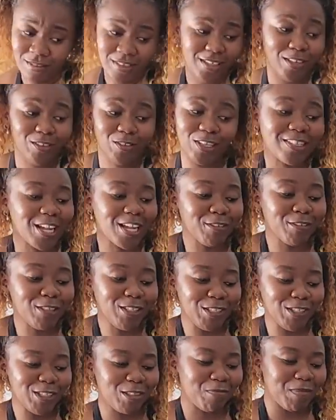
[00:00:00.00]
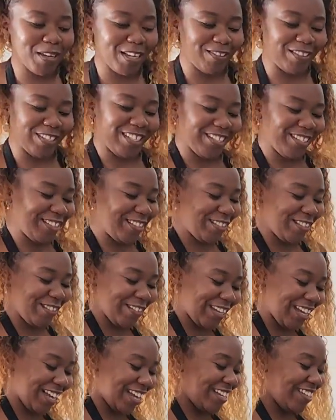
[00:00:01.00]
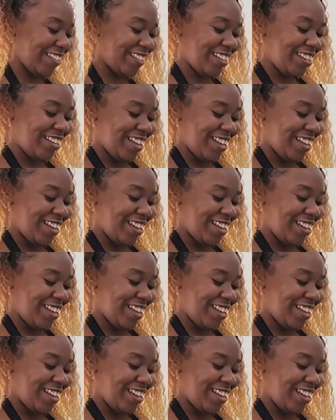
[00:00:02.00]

get yourself two spatulas too, guys.